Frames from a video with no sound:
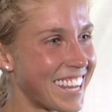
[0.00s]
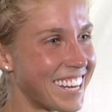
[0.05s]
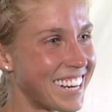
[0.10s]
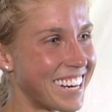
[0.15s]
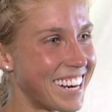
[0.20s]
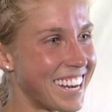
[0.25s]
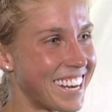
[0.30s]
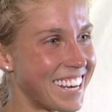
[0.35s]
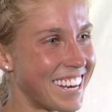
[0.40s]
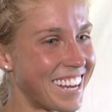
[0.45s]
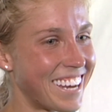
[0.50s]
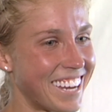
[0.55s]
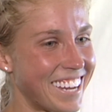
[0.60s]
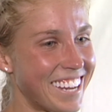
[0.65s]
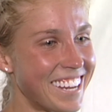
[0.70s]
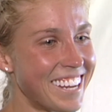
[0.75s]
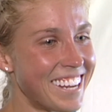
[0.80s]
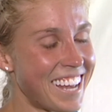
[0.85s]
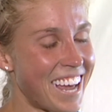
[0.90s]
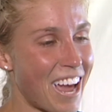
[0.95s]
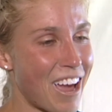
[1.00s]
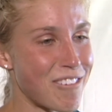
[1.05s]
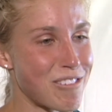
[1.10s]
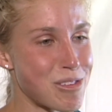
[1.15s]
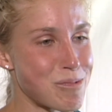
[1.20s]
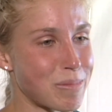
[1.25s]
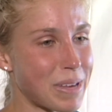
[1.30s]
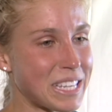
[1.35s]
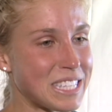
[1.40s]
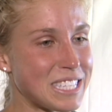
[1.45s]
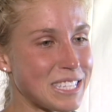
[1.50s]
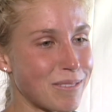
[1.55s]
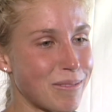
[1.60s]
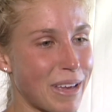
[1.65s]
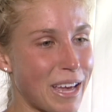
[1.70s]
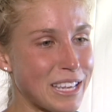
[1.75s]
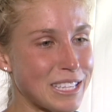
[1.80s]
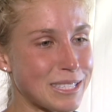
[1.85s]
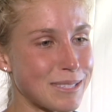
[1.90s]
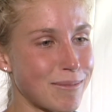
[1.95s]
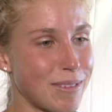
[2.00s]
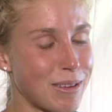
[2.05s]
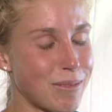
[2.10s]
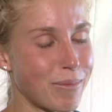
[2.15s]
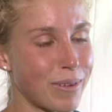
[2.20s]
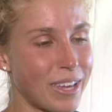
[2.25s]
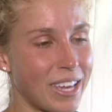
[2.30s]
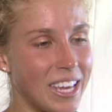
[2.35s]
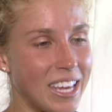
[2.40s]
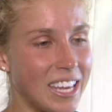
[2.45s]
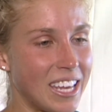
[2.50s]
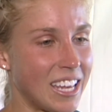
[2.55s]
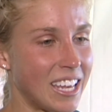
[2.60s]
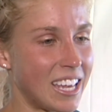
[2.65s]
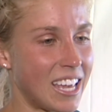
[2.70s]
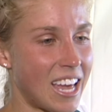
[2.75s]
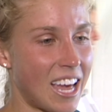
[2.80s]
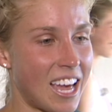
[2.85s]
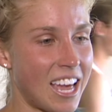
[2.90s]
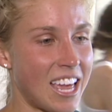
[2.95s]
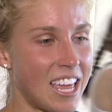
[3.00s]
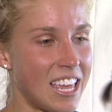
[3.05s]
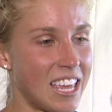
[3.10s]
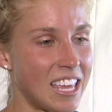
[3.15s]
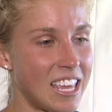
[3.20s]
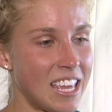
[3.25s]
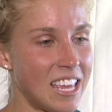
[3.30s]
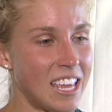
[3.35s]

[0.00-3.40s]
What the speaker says: And not, I mean, Betsy passed me, but I